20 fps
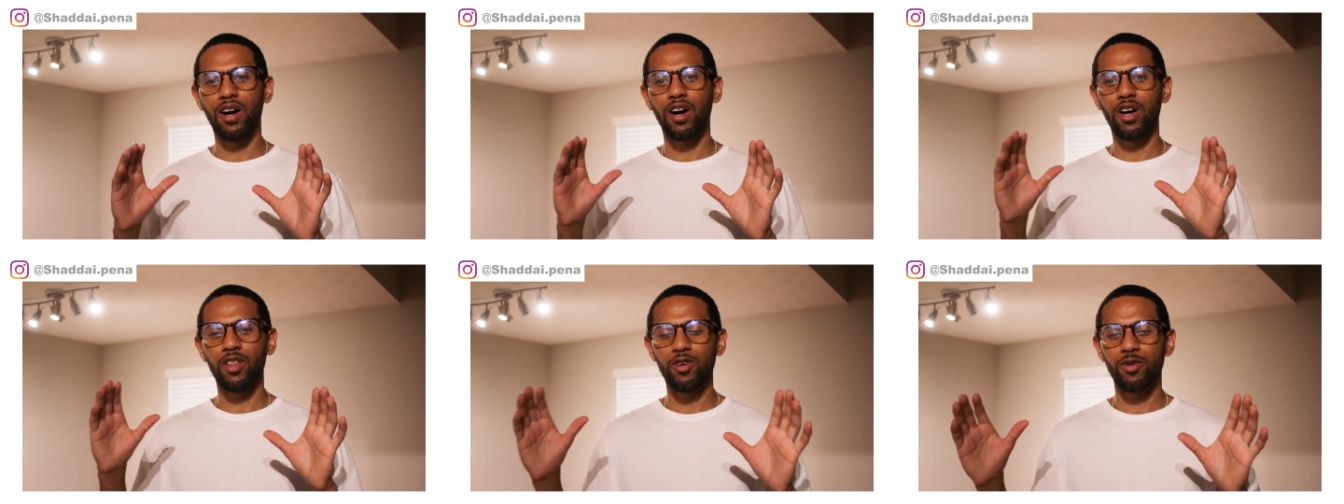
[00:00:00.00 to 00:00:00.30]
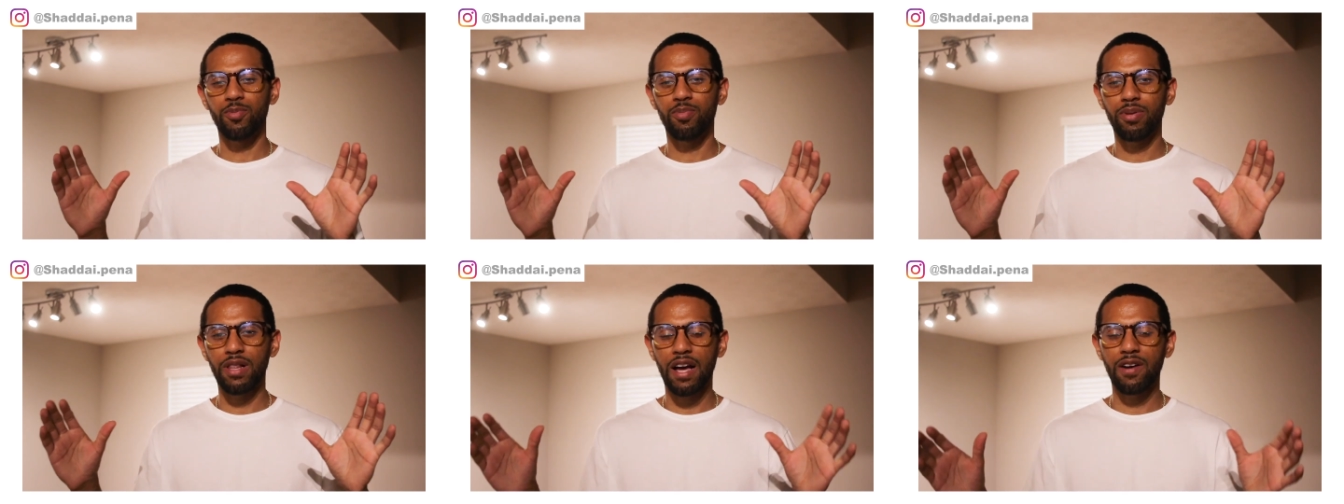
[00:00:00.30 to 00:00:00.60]
other
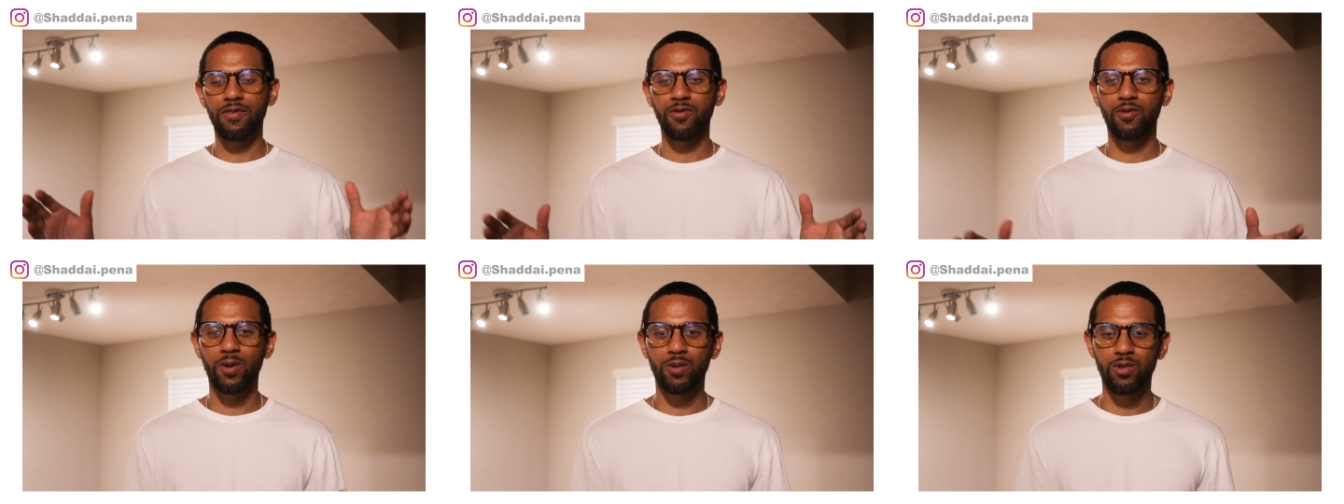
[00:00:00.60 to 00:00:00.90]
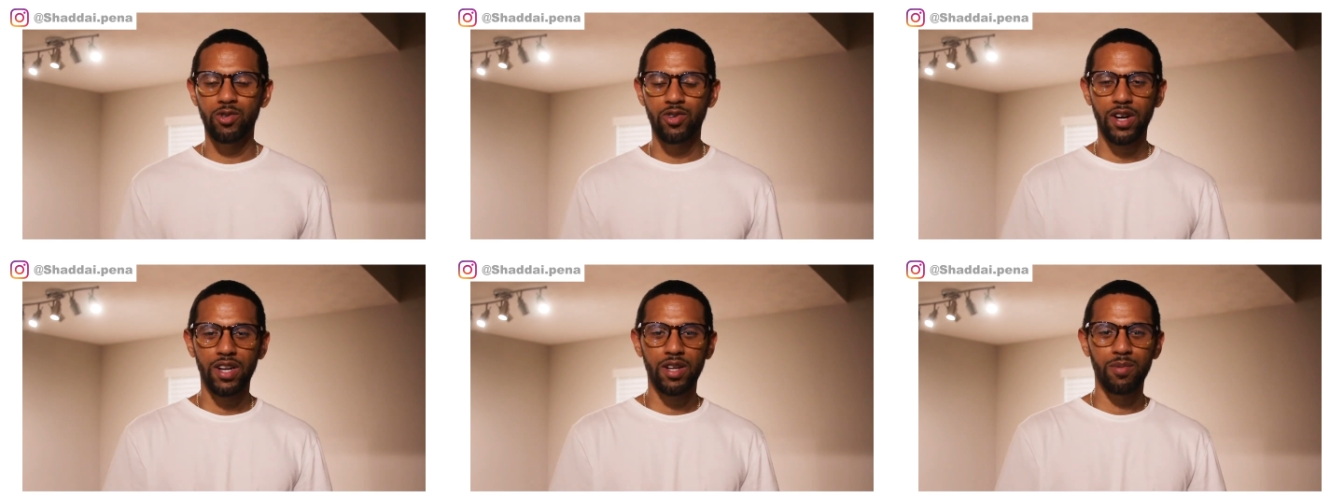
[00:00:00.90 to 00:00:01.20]
platform
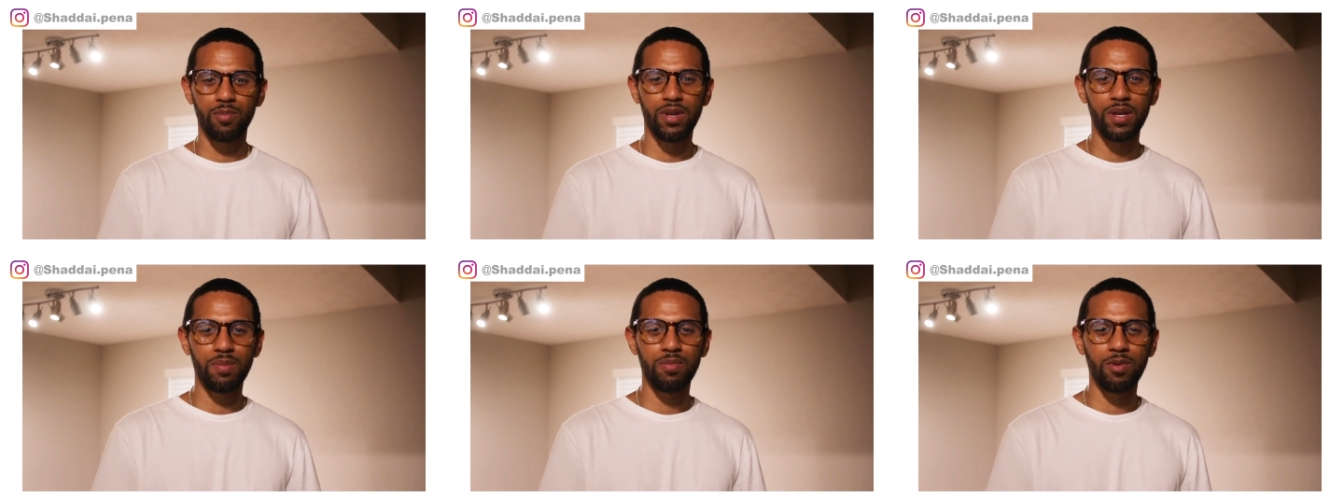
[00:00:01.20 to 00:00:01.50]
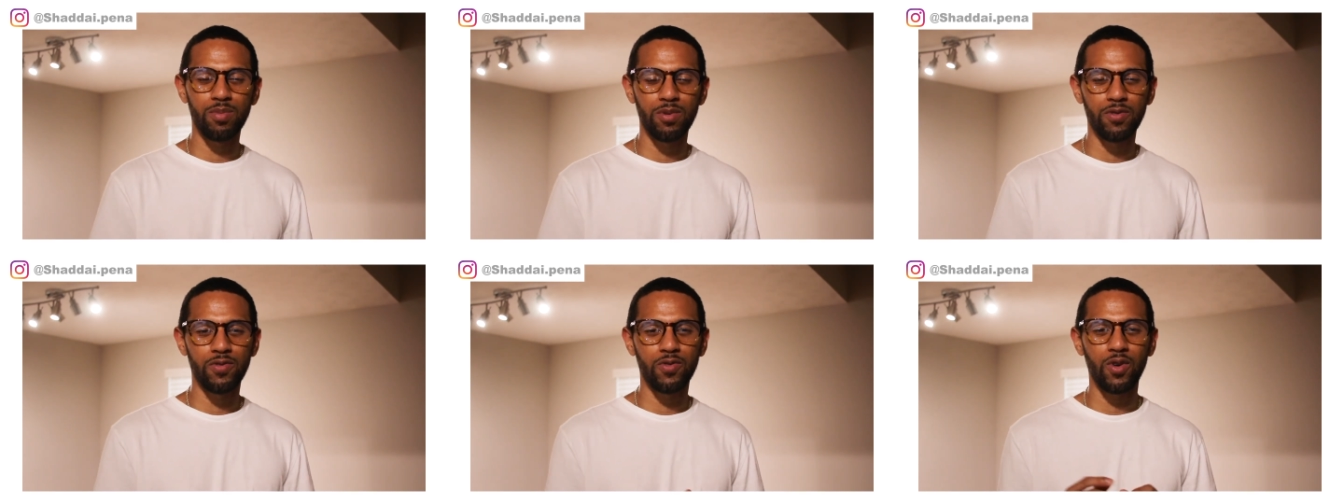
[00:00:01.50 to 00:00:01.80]
trading people
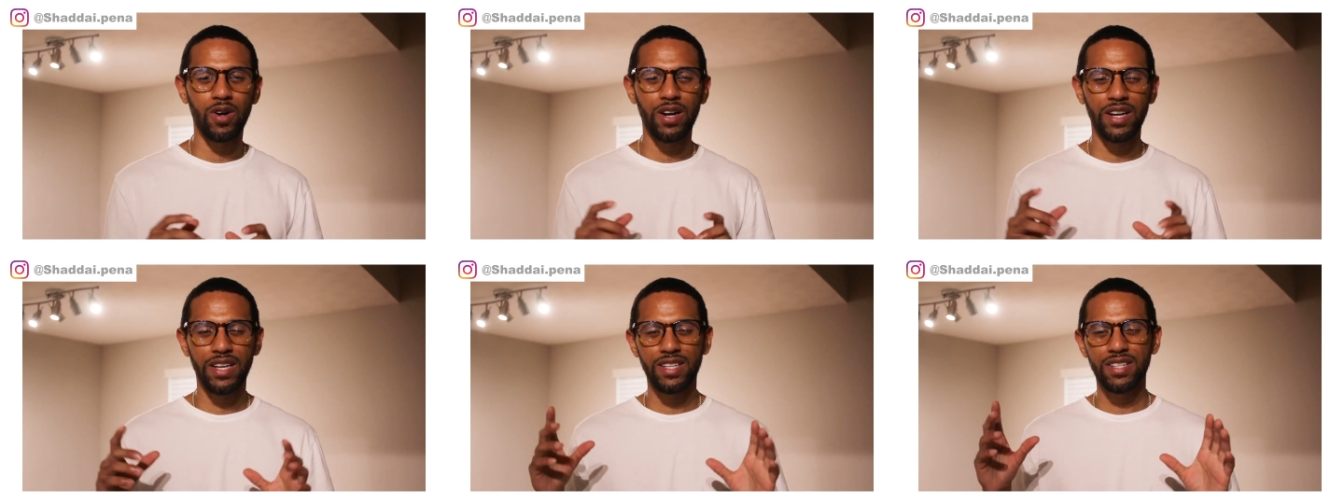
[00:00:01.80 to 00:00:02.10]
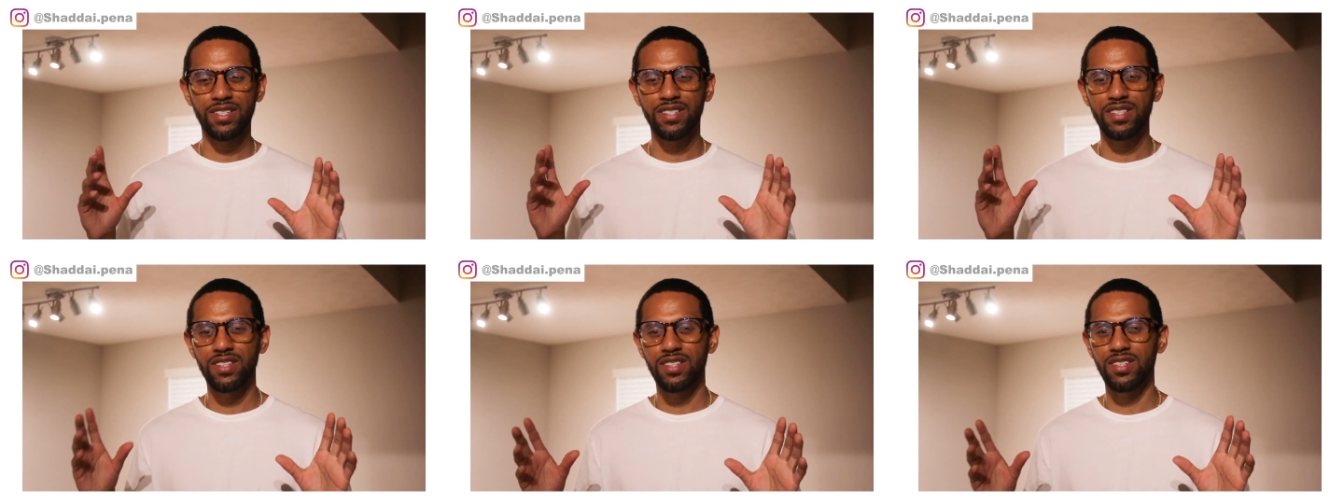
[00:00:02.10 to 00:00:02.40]
before I get
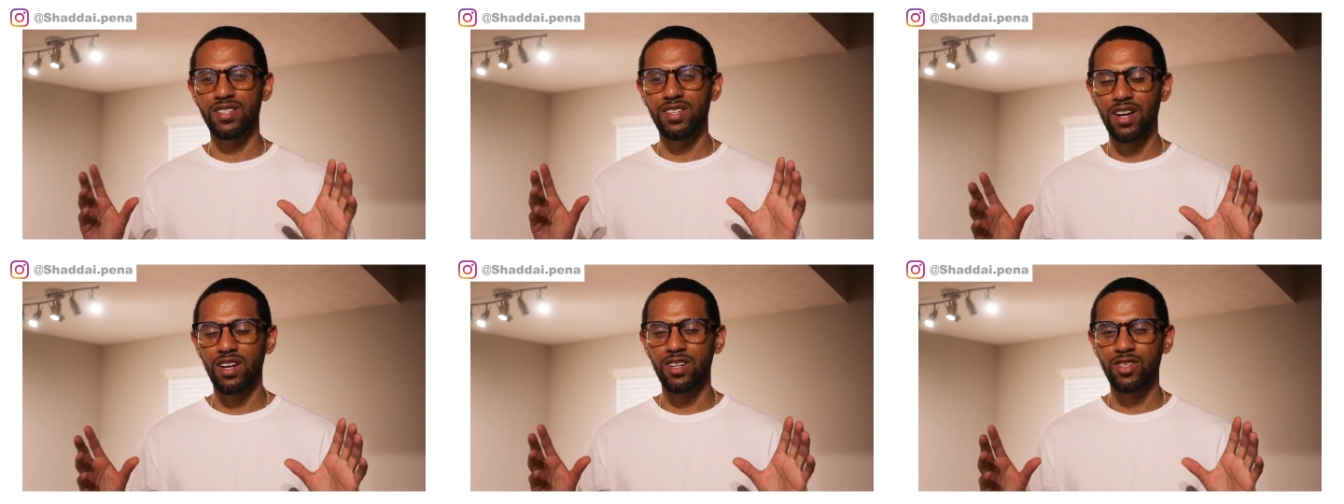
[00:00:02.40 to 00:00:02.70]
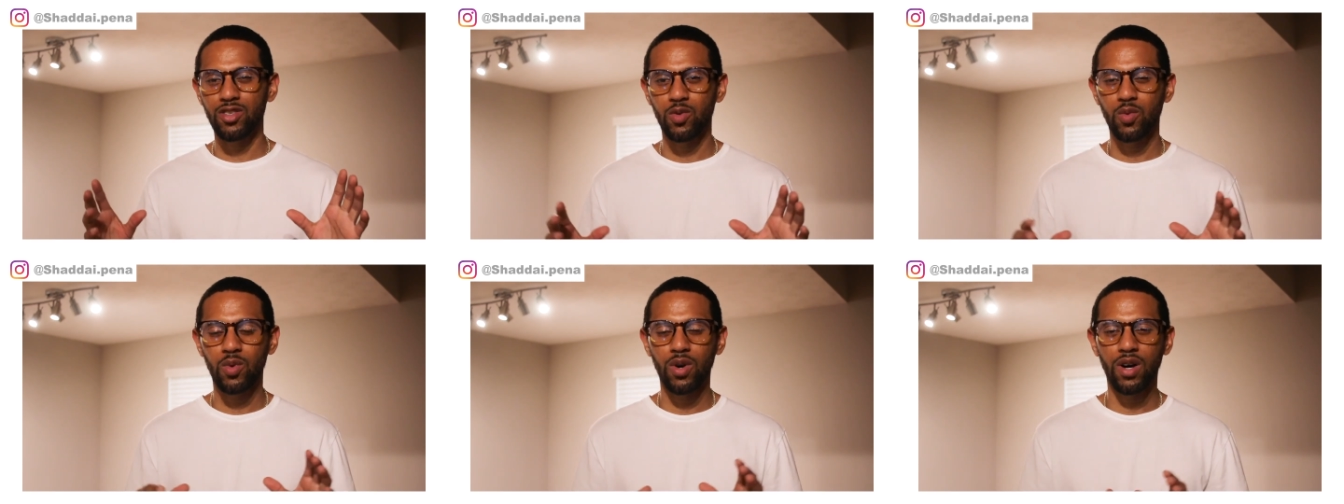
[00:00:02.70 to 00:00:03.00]
into the stocks
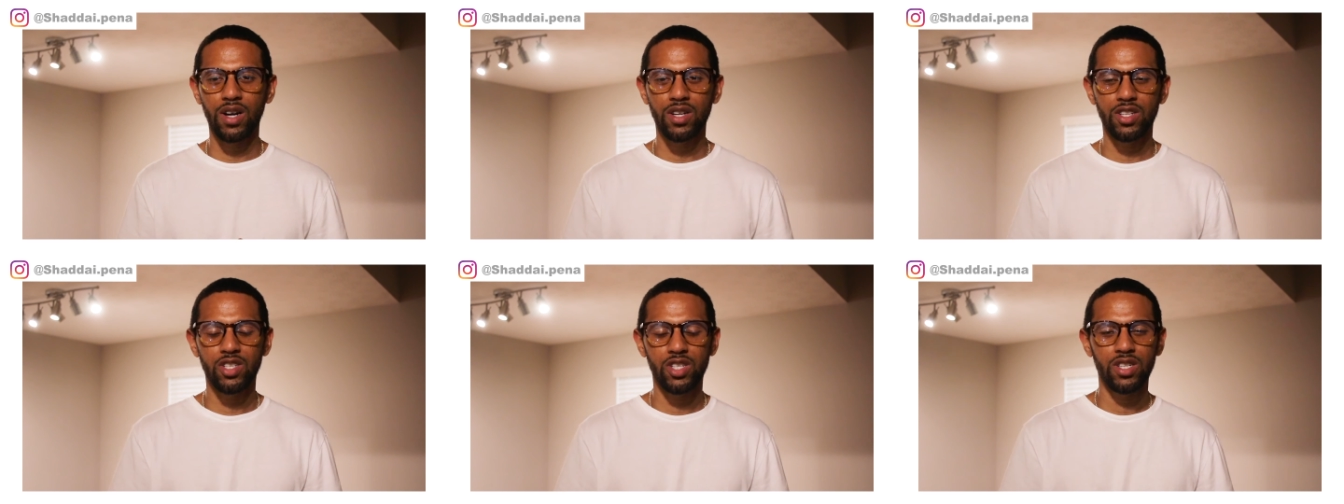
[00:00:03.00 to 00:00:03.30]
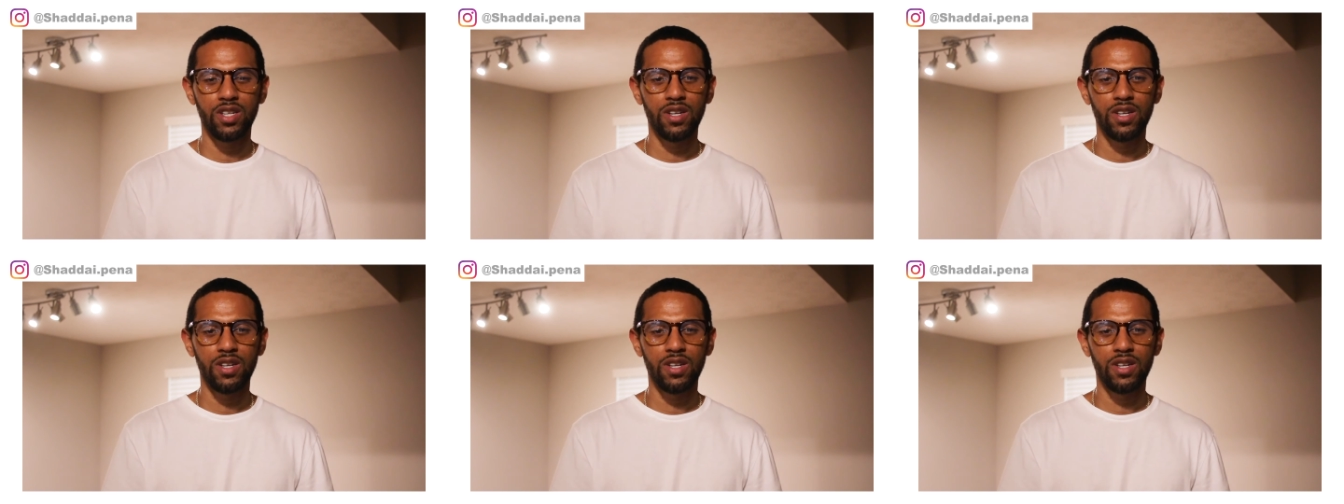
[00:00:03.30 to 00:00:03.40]
to watch.